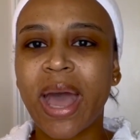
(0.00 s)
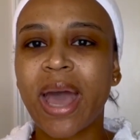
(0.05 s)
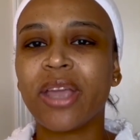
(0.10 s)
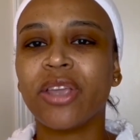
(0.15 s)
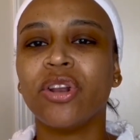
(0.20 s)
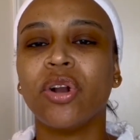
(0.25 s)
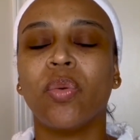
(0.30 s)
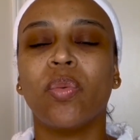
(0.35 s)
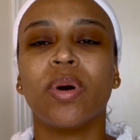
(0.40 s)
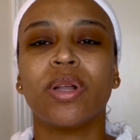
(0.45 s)
You
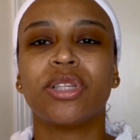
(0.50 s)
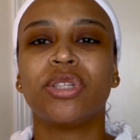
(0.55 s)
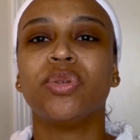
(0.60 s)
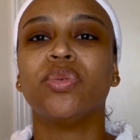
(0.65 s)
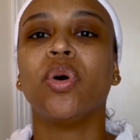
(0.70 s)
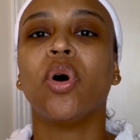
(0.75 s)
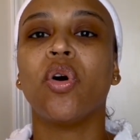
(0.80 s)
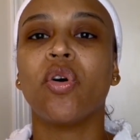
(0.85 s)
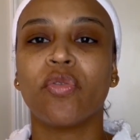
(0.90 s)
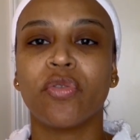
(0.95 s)
don't want to
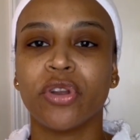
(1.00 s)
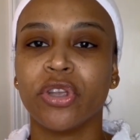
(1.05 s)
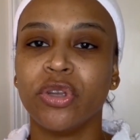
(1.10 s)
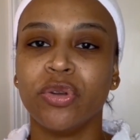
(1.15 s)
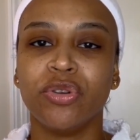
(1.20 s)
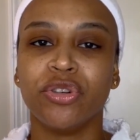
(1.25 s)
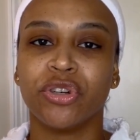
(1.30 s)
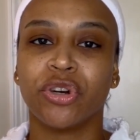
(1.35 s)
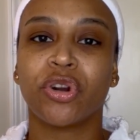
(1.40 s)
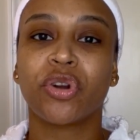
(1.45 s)
overuse
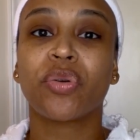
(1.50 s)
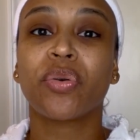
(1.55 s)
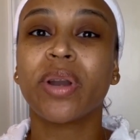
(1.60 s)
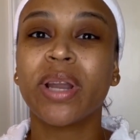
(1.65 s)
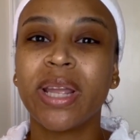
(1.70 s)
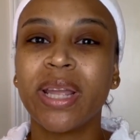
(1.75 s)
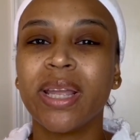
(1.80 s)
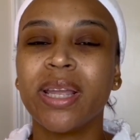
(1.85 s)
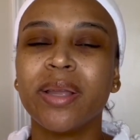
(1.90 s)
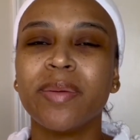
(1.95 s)
your
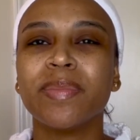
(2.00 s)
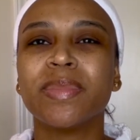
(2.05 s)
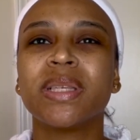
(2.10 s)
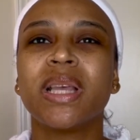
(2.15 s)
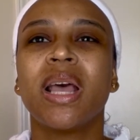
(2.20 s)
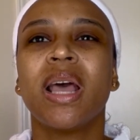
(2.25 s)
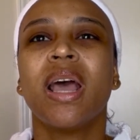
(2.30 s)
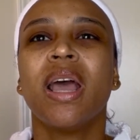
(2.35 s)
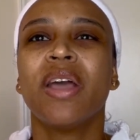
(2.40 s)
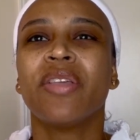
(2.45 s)
creams,
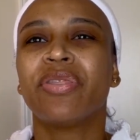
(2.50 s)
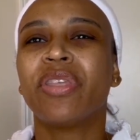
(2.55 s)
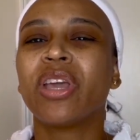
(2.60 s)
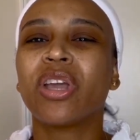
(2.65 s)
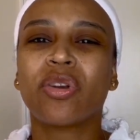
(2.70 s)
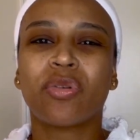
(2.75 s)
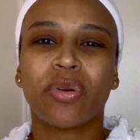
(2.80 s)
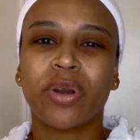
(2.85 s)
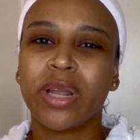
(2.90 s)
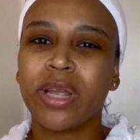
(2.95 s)
thick
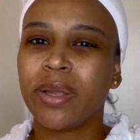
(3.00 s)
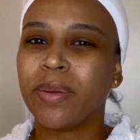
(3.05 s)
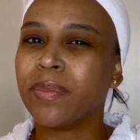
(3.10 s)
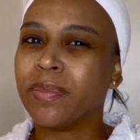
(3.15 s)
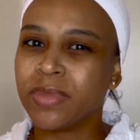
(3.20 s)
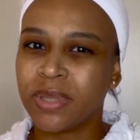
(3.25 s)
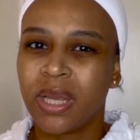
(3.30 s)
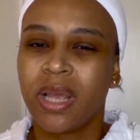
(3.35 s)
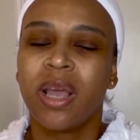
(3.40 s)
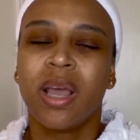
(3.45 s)
creams,
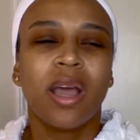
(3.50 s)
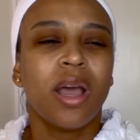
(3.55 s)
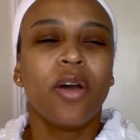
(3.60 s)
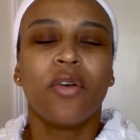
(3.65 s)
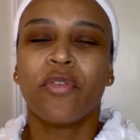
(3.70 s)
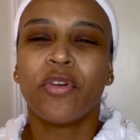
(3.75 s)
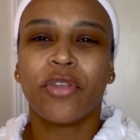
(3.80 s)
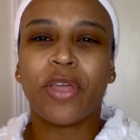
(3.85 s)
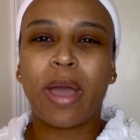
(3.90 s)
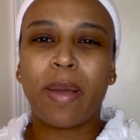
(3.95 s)
for
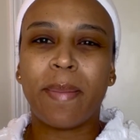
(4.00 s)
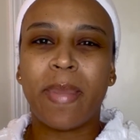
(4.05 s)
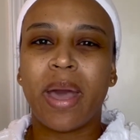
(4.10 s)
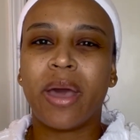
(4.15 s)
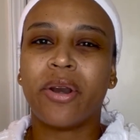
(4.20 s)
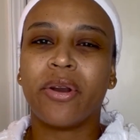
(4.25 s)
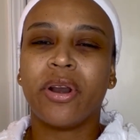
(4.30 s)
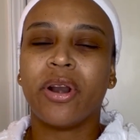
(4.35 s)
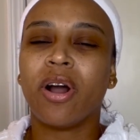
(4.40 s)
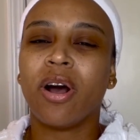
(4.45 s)
that matter,
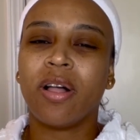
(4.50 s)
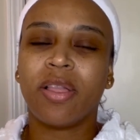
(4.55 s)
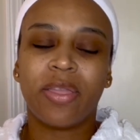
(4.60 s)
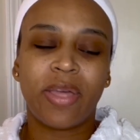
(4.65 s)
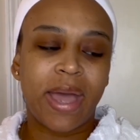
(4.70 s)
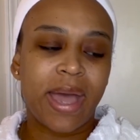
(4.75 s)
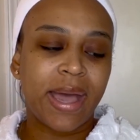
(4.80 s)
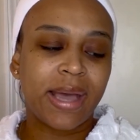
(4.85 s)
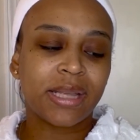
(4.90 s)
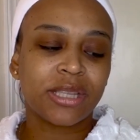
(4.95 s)
and all of
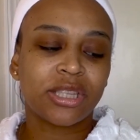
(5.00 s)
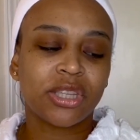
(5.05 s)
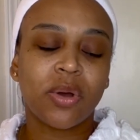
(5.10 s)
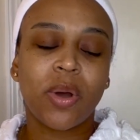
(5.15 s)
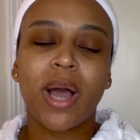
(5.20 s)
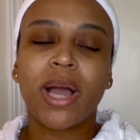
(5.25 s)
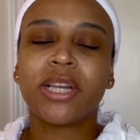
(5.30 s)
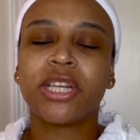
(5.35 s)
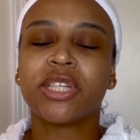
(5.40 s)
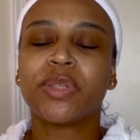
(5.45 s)
that. So I
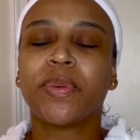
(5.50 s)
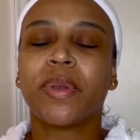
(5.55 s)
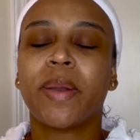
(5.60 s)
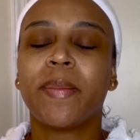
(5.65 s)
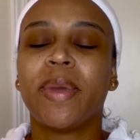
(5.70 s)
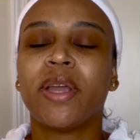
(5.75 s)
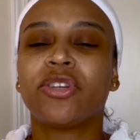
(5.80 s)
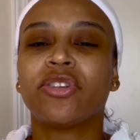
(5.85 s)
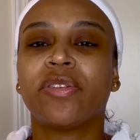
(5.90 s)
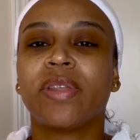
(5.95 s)
just want to make
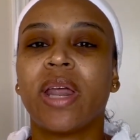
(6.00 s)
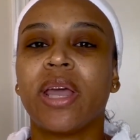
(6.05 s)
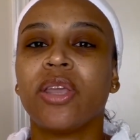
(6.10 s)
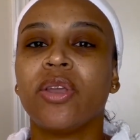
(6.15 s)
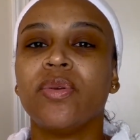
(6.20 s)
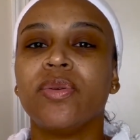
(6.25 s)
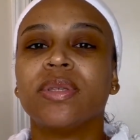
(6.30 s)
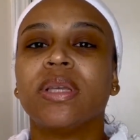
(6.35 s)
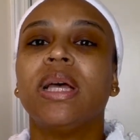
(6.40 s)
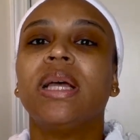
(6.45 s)
sure that I
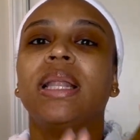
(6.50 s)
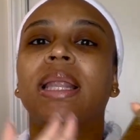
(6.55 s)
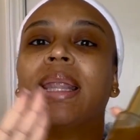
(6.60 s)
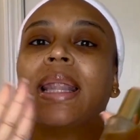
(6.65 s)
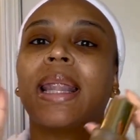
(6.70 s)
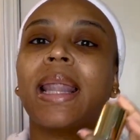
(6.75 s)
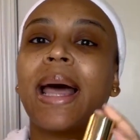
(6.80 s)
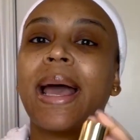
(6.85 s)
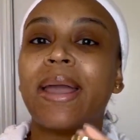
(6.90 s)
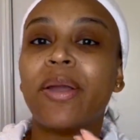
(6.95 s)
use
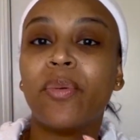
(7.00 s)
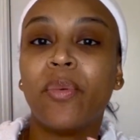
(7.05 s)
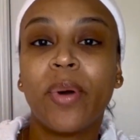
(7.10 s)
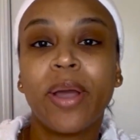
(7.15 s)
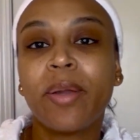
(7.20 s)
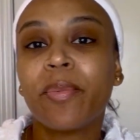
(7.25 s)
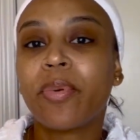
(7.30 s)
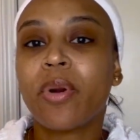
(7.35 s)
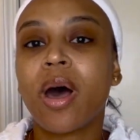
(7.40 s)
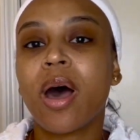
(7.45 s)
lightweight
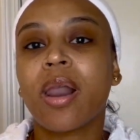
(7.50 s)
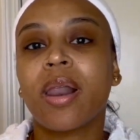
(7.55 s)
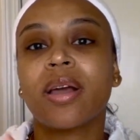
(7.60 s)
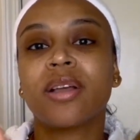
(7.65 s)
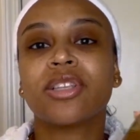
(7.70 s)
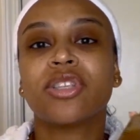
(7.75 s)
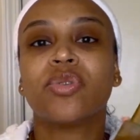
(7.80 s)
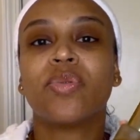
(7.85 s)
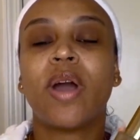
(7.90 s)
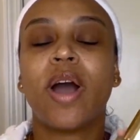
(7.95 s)
products
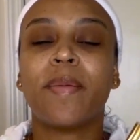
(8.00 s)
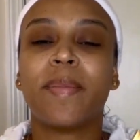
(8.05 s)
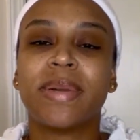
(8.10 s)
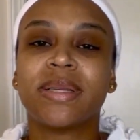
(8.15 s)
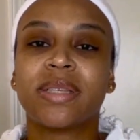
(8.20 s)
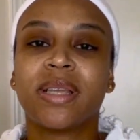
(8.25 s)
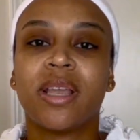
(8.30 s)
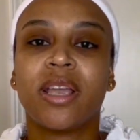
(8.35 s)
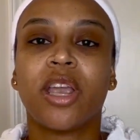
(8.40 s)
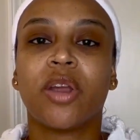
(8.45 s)
throughout my
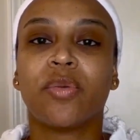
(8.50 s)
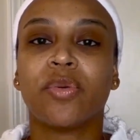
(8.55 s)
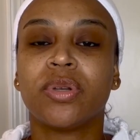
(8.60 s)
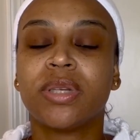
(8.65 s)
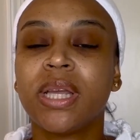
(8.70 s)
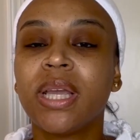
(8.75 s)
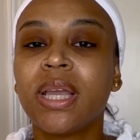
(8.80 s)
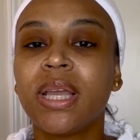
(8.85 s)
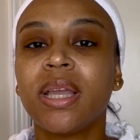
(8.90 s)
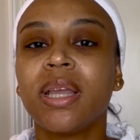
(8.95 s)
skincare
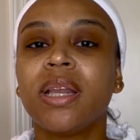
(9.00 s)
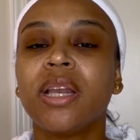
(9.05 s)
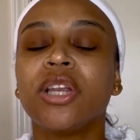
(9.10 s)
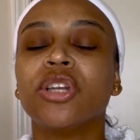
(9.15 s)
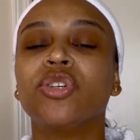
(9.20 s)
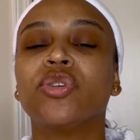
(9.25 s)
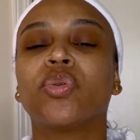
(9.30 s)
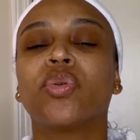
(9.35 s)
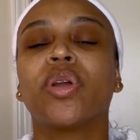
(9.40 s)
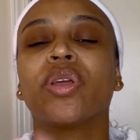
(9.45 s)
routine
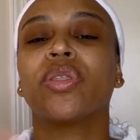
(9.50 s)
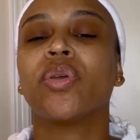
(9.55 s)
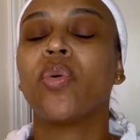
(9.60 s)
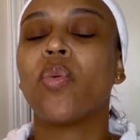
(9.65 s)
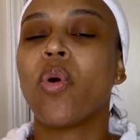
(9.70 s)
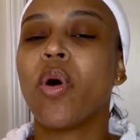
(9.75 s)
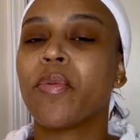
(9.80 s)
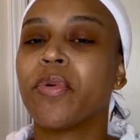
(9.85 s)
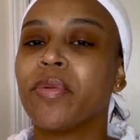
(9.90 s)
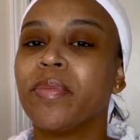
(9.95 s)
during the
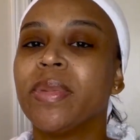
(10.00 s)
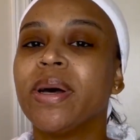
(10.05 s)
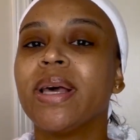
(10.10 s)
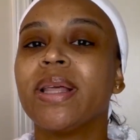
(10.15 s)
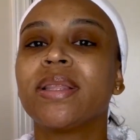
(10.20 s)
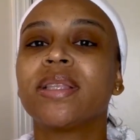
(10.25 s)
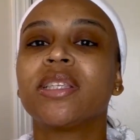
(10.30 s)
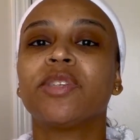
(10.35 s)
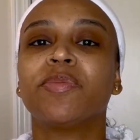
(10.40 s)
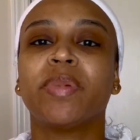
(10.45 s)
warmer
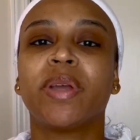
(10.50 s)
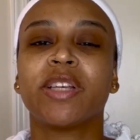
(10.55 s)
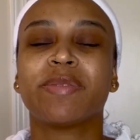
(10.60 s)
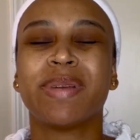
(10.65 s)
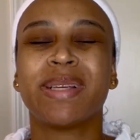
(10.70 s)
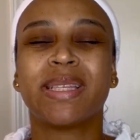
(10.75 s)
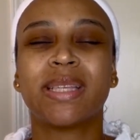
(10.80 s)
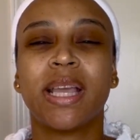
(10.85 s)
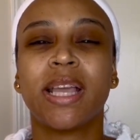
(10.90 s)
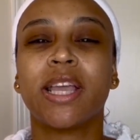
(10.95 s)
months because my
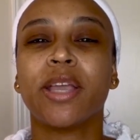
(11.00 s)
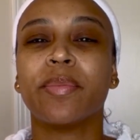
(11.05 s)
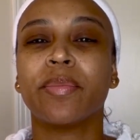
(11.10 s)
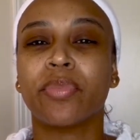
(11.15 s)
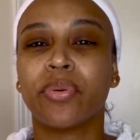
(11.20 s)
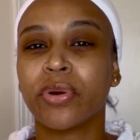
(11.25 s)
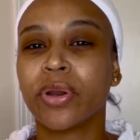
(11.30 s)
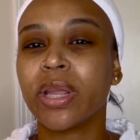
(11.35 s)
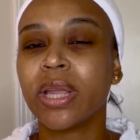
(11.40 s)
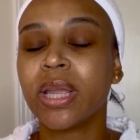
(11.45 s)
skin can
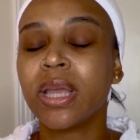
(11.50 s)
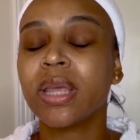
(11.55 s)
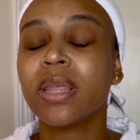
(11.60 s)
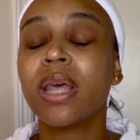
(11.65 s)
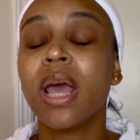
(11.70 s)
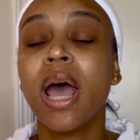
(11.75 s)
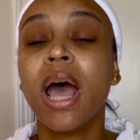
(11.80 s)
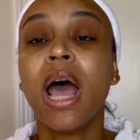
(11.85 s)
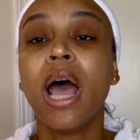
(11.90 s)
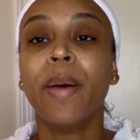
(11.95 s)
breathe,
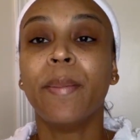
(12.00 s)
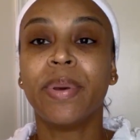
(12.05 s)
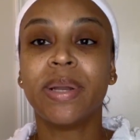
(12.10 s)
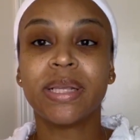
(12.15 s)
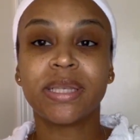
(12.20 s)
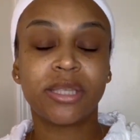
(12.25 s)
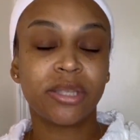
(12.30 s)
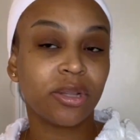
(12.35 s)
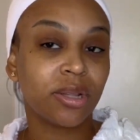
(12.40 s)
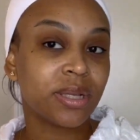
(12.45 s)
but it
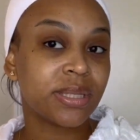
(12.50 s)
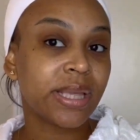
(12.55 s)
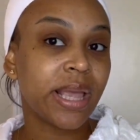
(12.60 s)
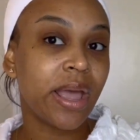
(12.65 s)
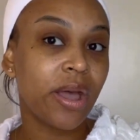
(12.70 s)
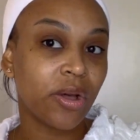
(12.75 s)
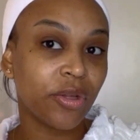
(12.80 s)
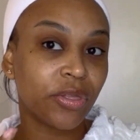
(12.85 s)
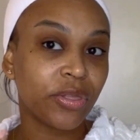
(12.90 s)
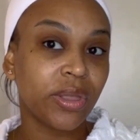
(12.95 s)
still looks
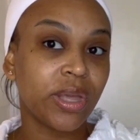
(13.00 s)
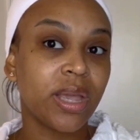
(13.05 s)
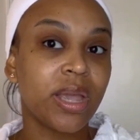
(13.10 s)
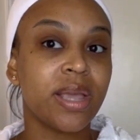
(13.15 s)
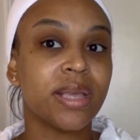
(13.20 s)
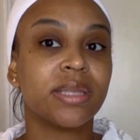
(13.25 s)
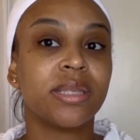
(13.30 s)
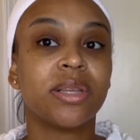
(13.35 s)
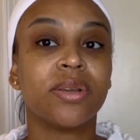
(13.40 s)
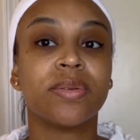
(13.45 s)
healthy. It
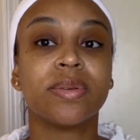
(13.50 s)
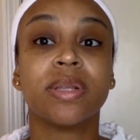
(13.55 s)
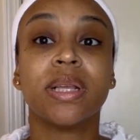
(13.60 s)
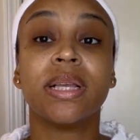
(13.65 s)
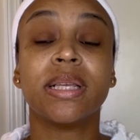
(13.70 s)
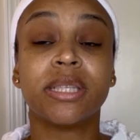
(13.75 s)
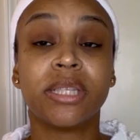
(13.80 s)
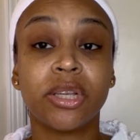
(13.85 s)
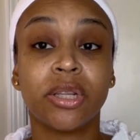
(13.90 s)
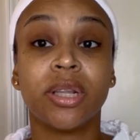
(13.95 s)

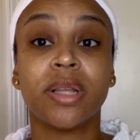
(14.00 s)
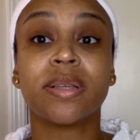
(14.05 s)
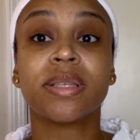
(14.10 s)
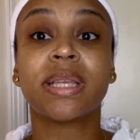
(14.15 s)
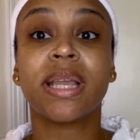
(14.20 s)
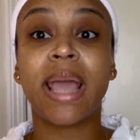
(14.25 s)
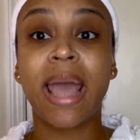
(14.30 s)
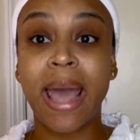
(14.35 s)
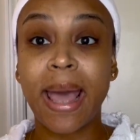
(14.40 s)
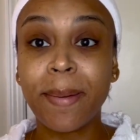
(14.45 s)
still looks
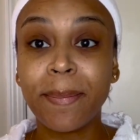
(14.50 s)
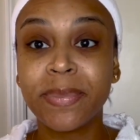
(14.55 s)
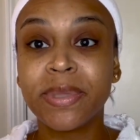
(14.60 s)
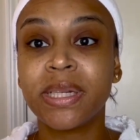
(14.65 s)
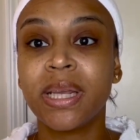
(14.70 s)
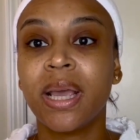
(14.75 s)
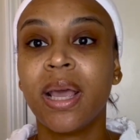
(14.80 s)
kept.